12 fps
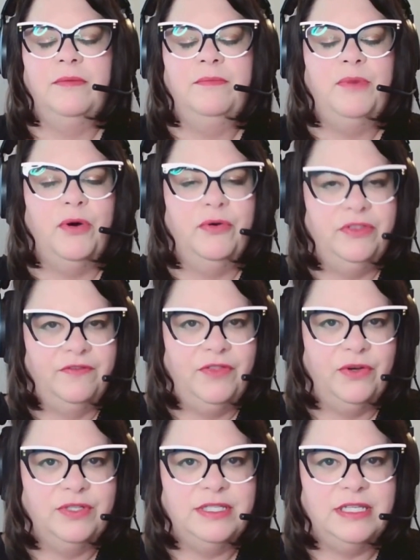Both of
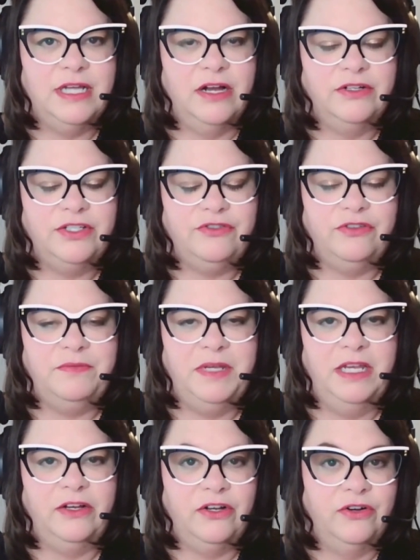those are streaming
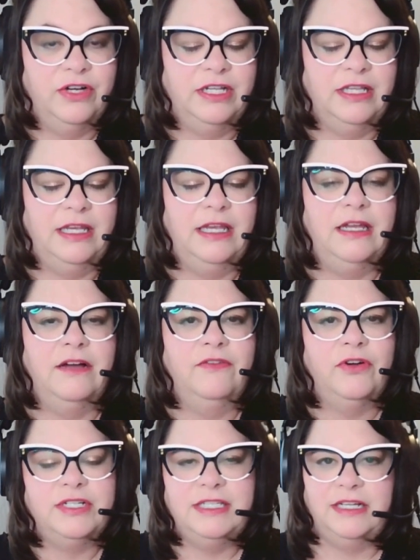it currently. Of
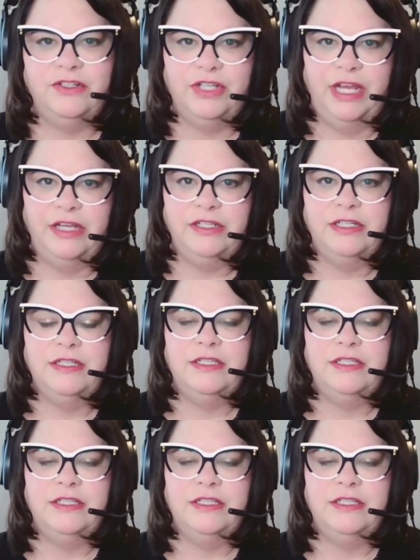course, that changes.